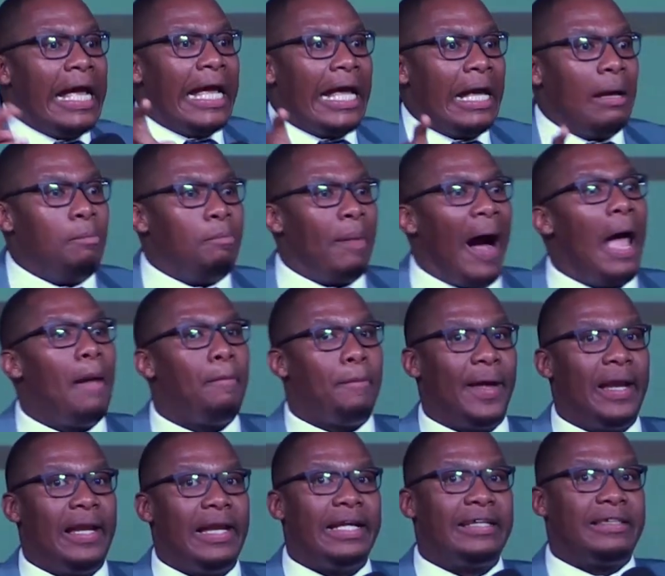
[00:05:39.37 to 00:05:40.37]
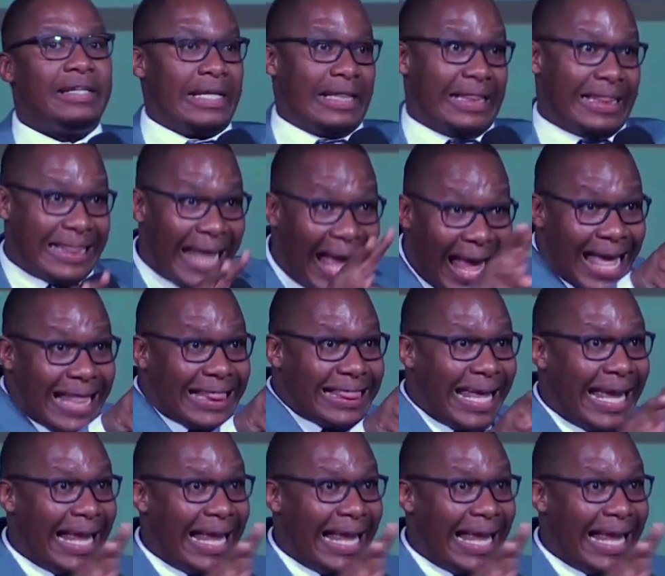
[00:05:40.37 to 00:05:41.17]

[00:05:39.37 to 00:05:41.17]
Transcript: iBhayibheli lithi death